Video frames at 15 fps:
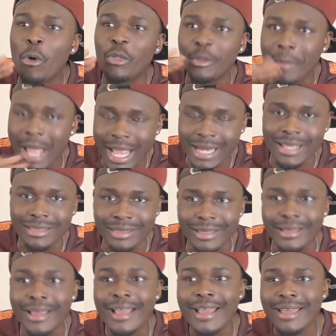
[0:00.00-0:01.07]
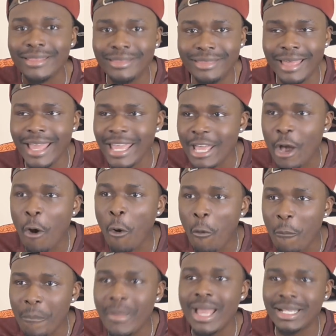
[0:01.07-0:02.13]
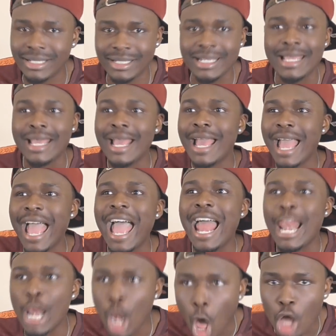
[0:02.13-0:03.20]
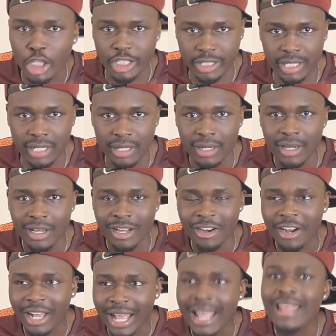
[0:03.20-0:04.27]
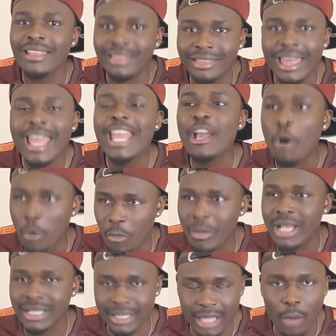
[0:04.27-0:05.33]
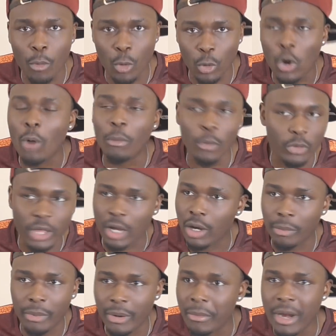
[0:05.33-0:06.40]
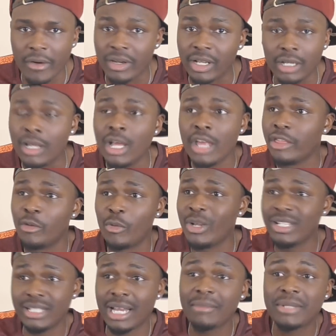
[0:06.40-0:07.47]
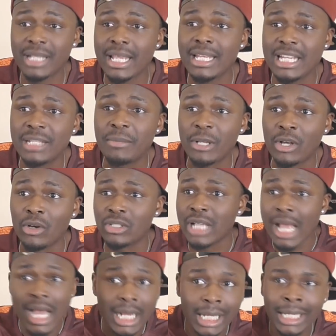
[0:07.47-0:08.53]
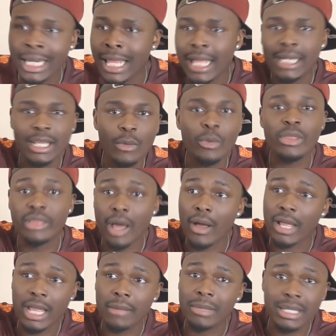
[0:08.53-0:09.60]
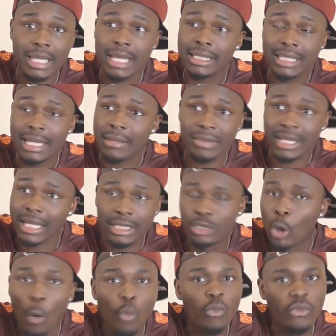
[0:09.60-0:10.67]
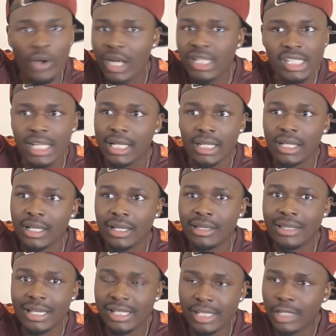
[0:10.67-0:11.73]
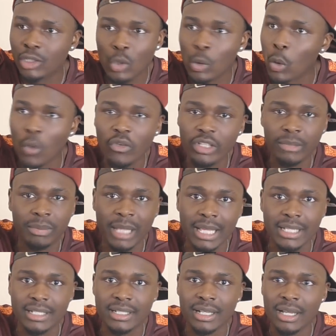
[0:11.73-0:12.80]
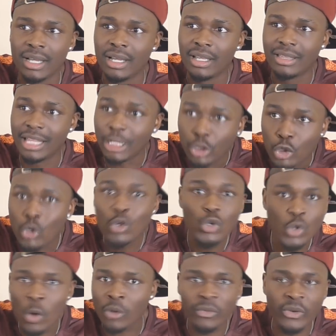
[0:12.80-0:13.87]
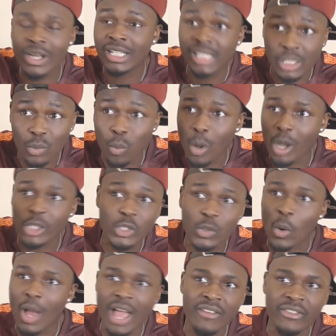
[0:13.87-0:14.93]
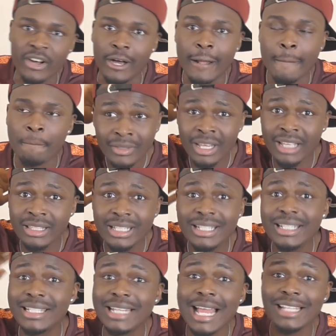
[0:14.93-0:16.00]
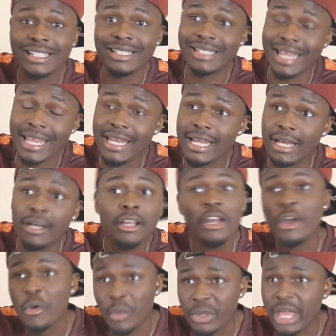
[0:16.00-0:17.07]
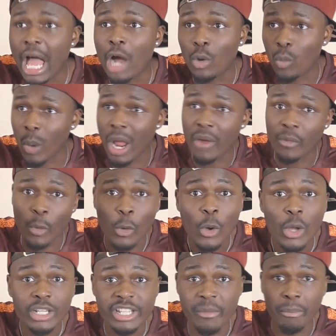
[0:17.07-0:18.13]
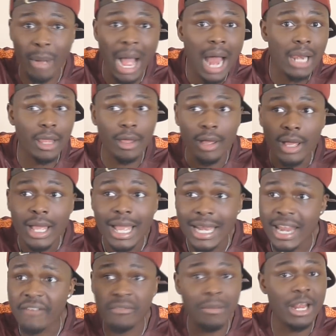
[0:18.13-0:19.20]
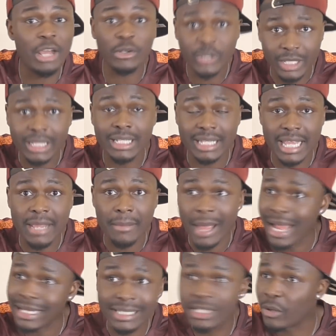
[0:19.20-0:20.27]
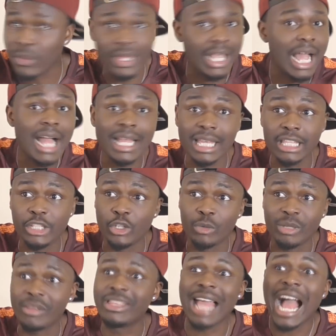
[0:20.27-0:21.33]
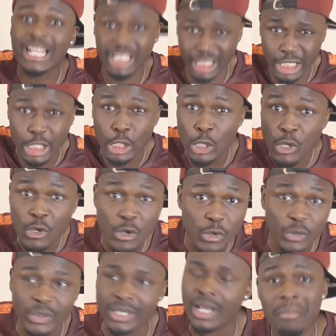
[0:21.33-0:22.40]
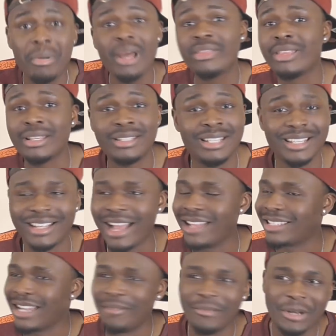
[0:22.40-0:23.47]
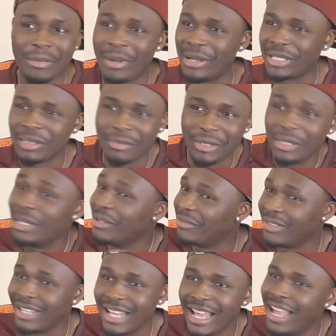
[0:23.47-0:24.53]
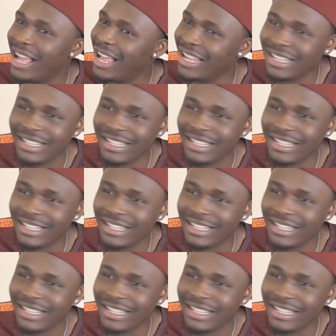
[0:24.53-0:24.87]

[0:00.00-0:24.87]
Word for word: owe them anything. They owe Messi a lot. Okay, they owe Messi that World Cup or that Cup of America. The reason I'm saying is because clearly without him in their team, they don't function. They're just all over the place. They do not function whatsoever. And this is in Argentina with Aguero, Dybala, and everybody else in the team, and still they can't get the job done. They actually lose. But that's it, guys. I'm gonna bus. I'm gonna leave it there.